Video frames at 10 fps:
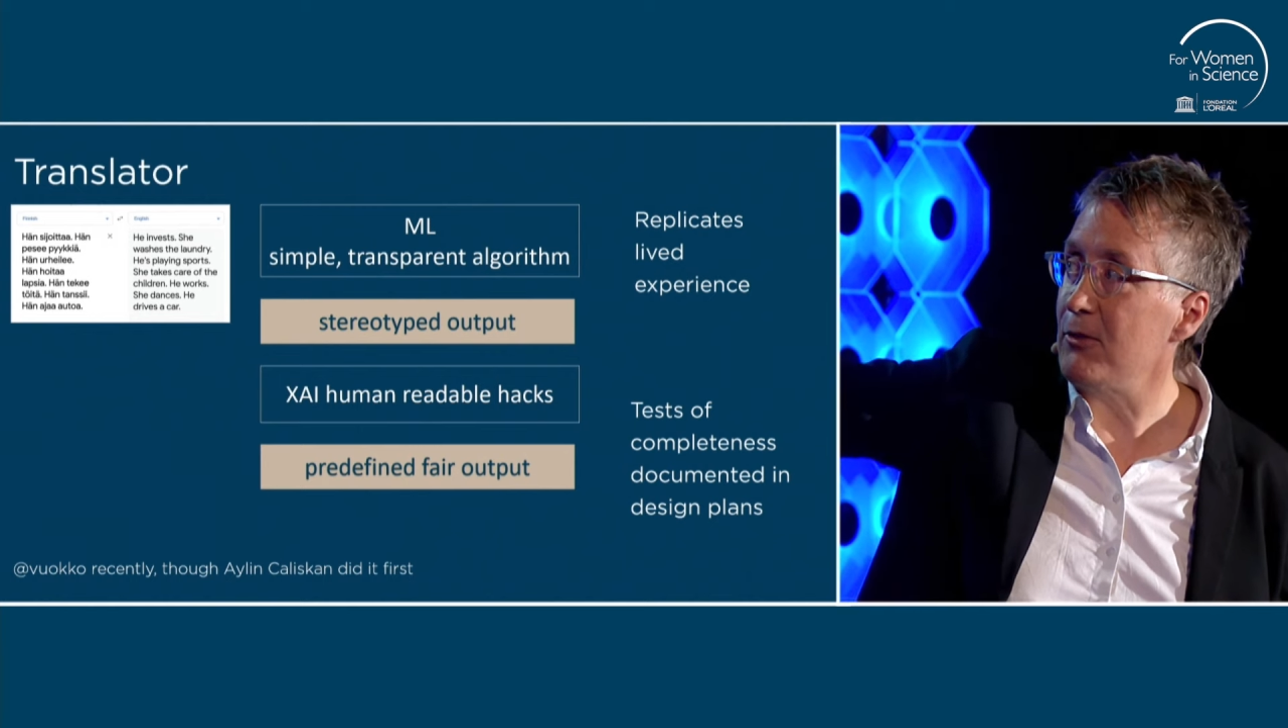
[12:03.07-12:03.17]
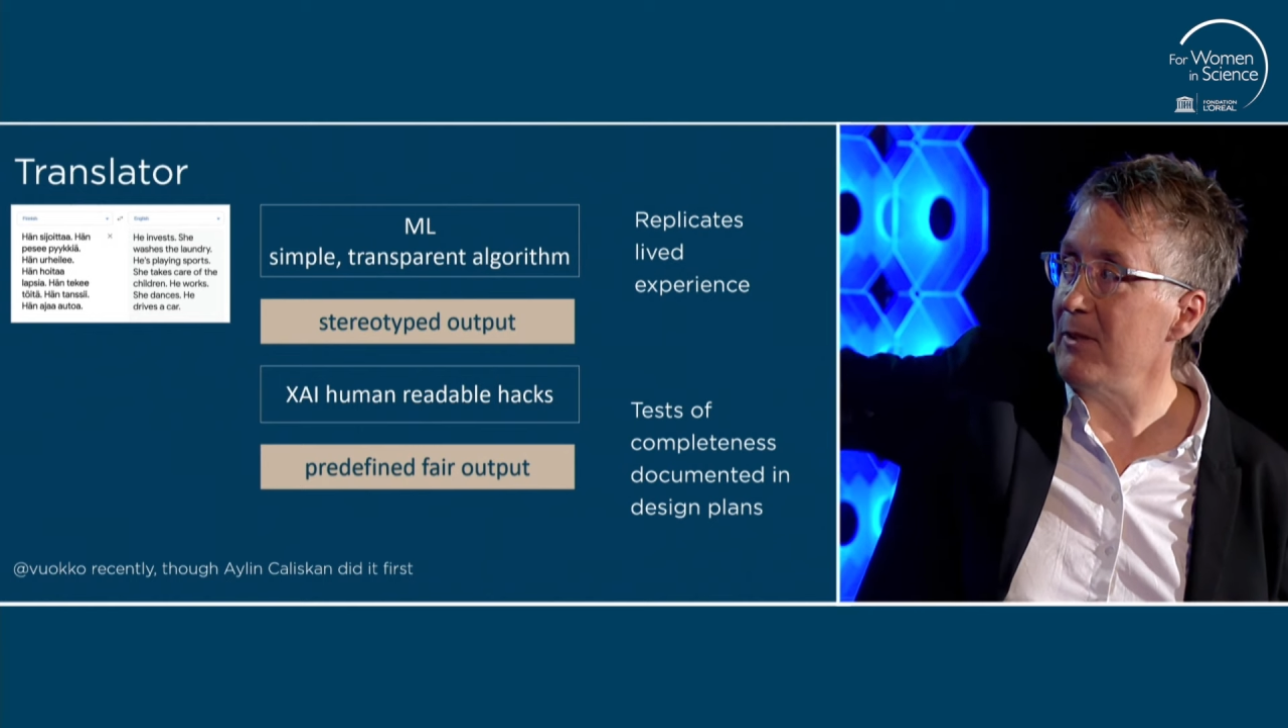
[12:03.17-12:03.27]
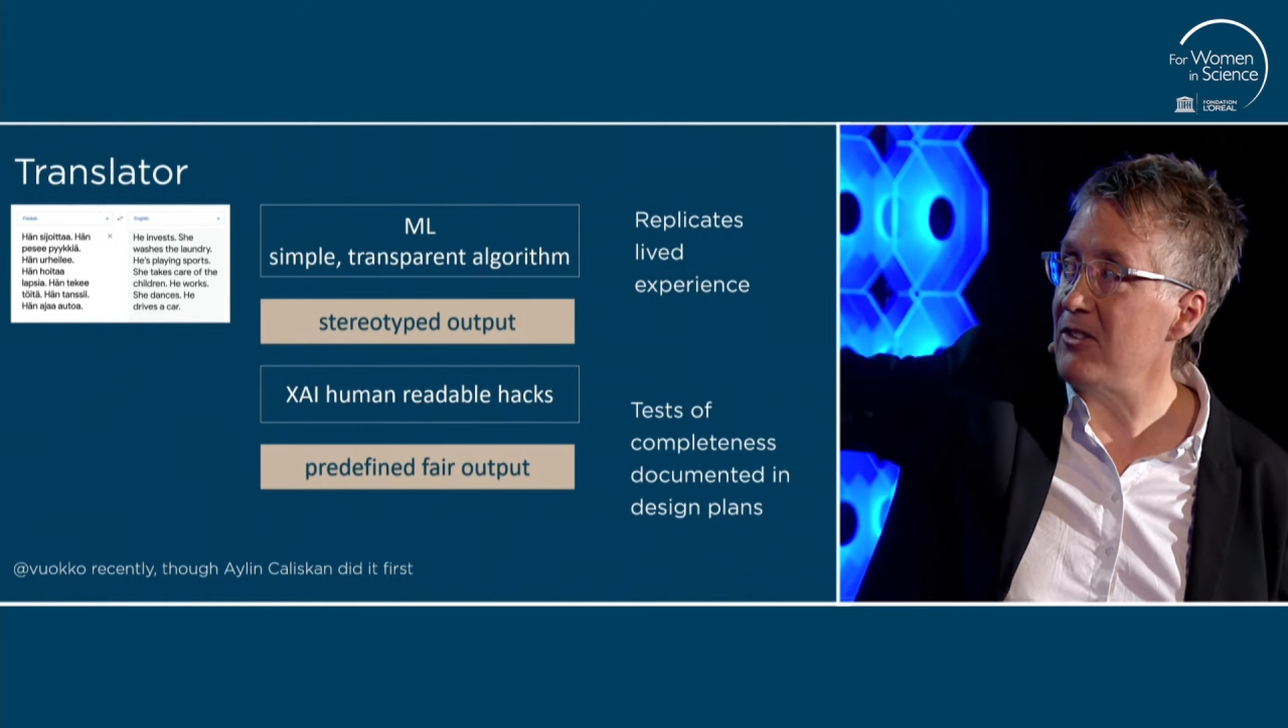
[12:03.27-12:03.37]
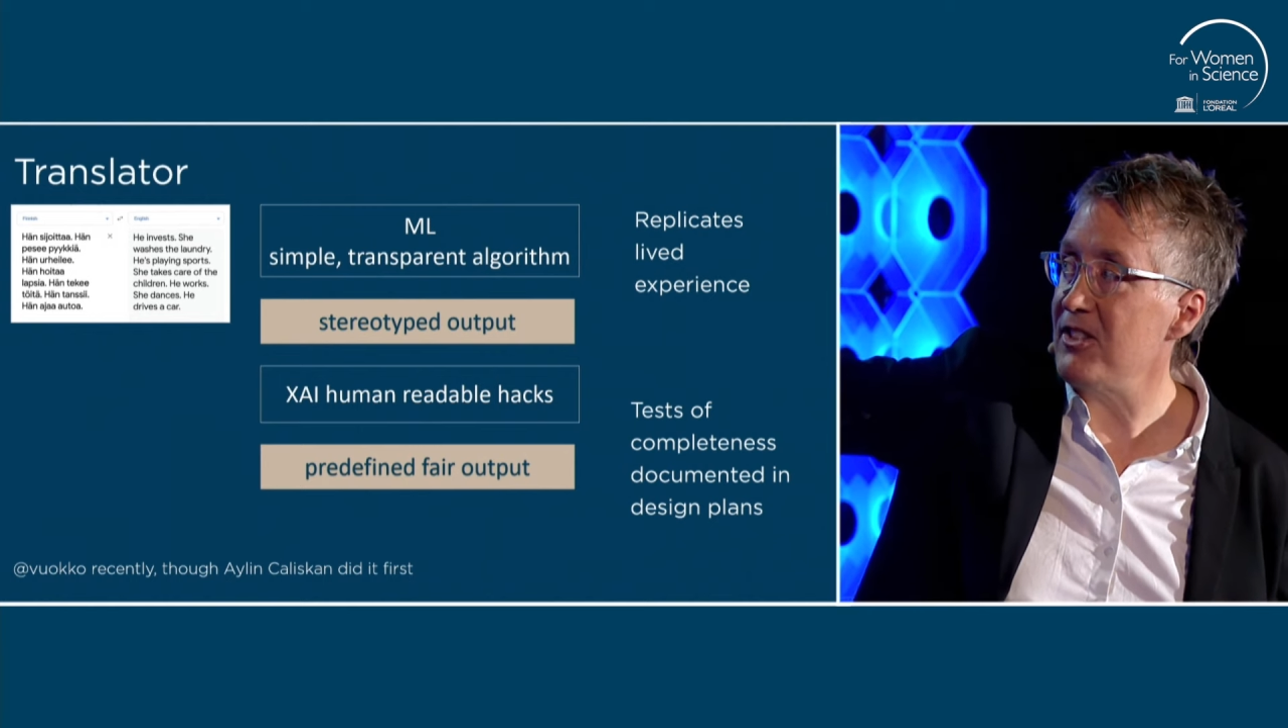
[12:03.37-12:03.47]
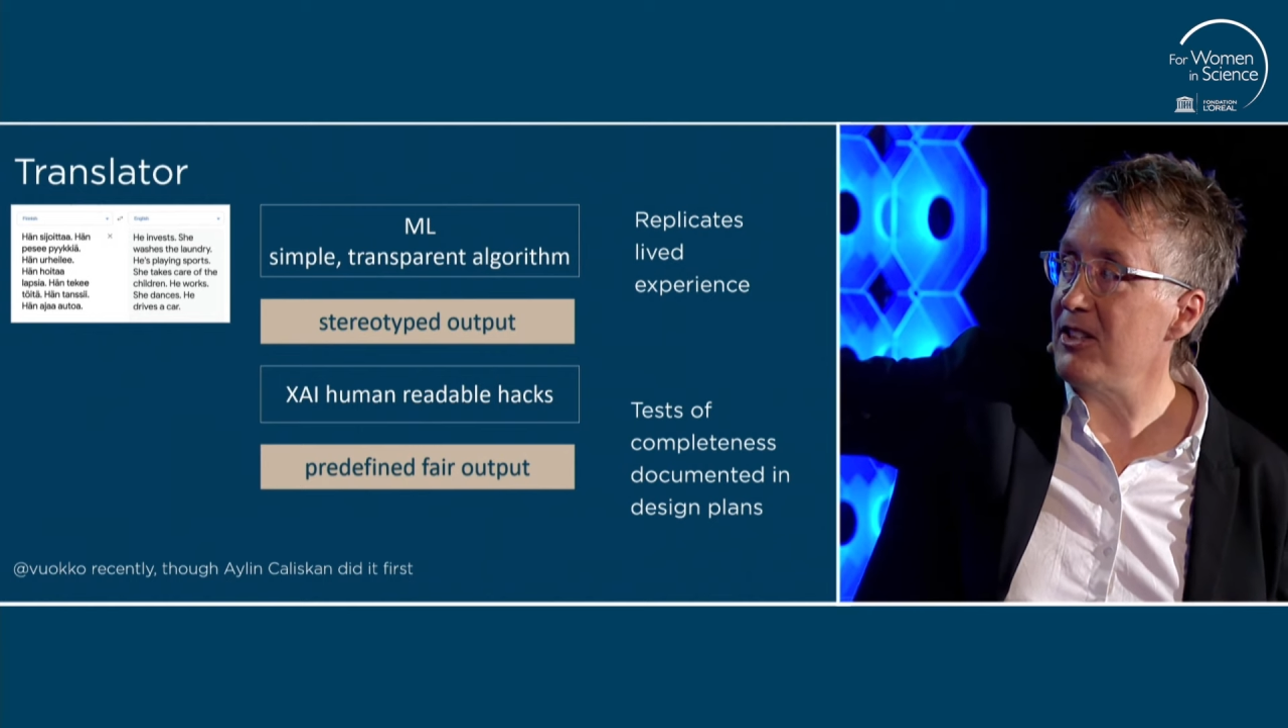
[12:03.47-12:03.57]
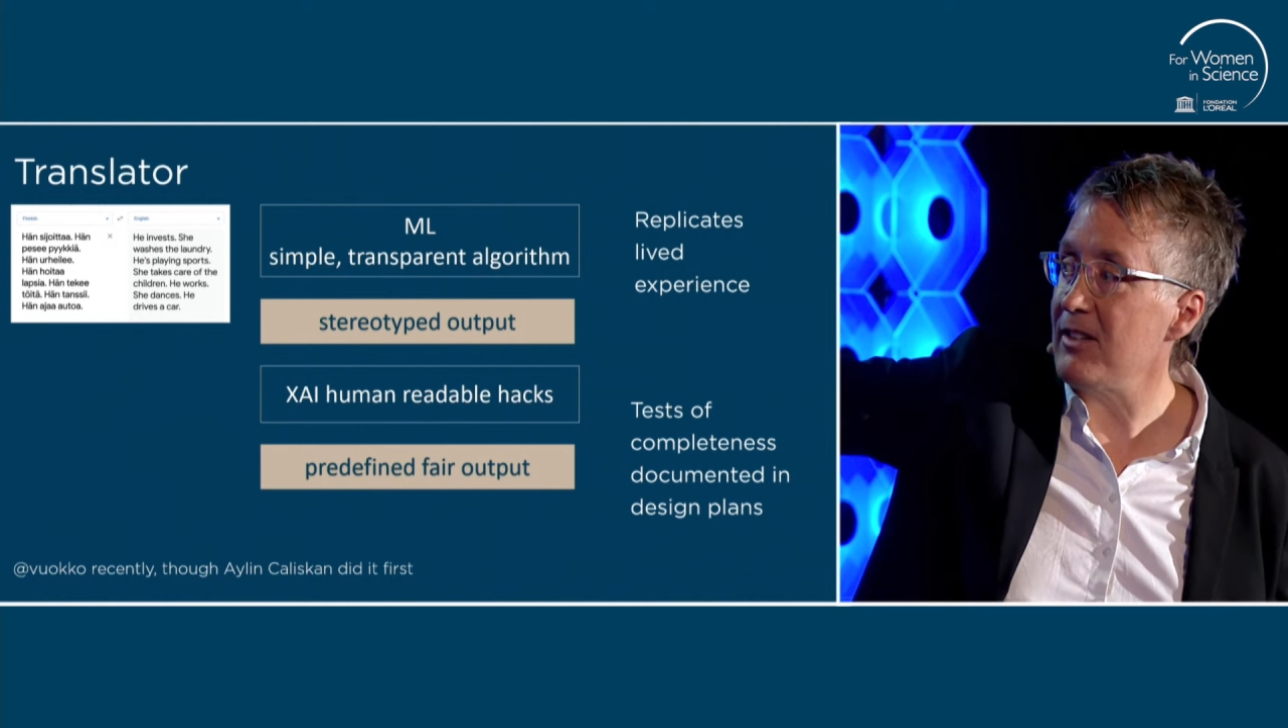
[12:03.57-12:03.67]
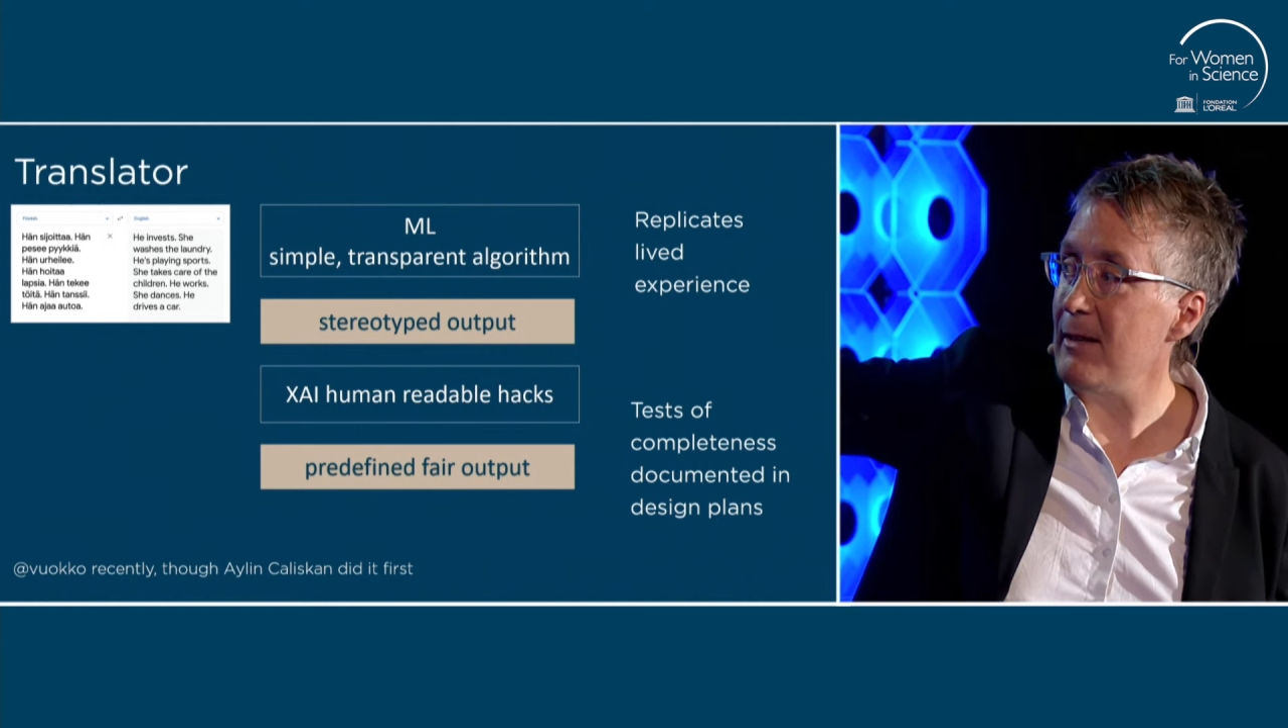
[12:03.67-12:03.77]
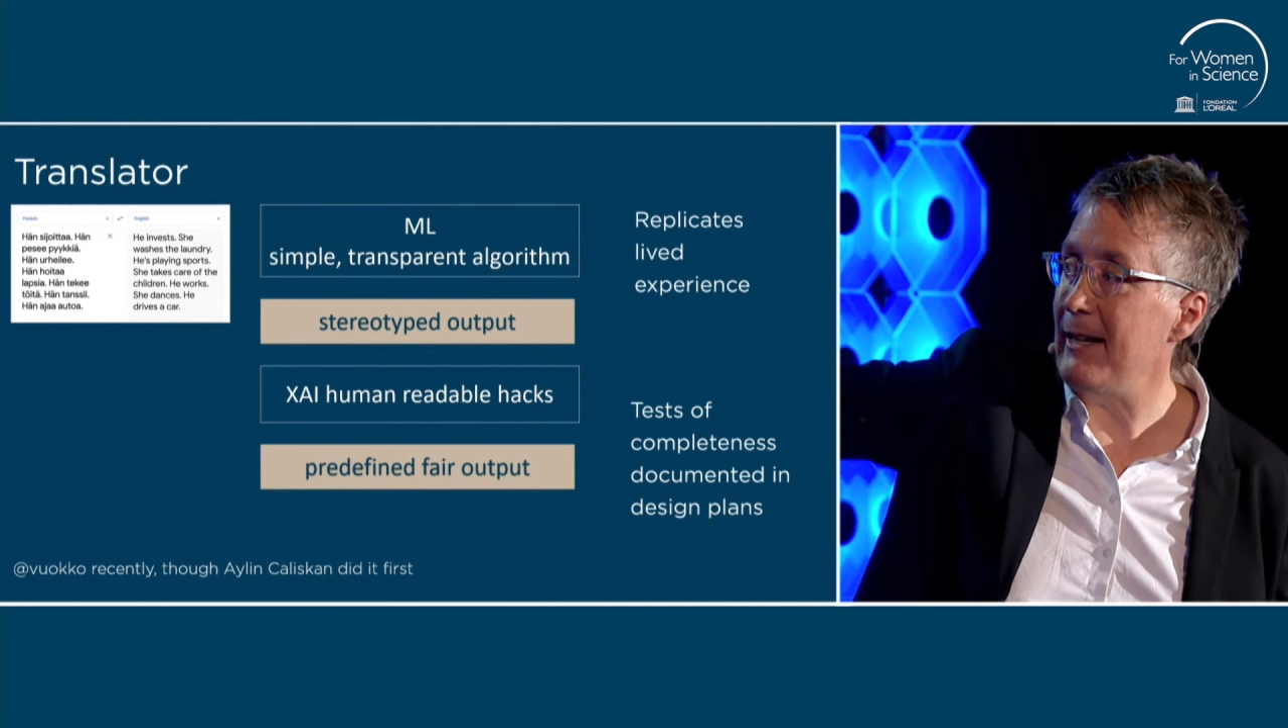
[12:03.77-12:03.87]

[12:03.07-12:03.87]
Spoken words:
from the stereotyped